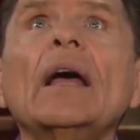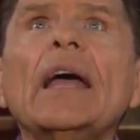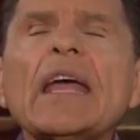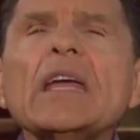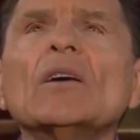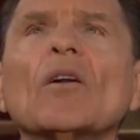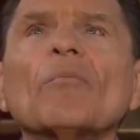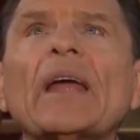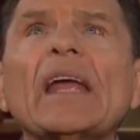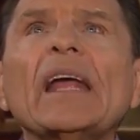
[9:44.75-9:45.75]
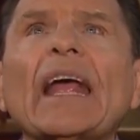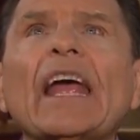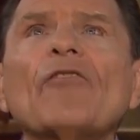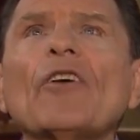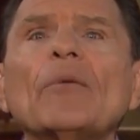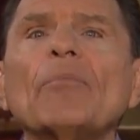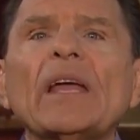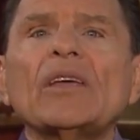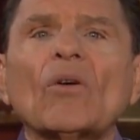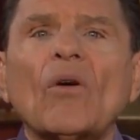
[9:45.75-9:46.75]
heal me if it
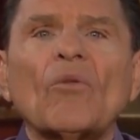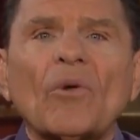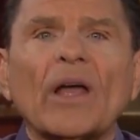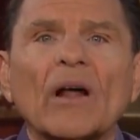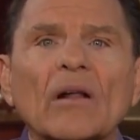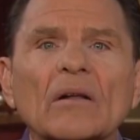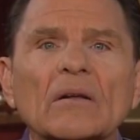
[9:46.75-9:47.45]
be your will.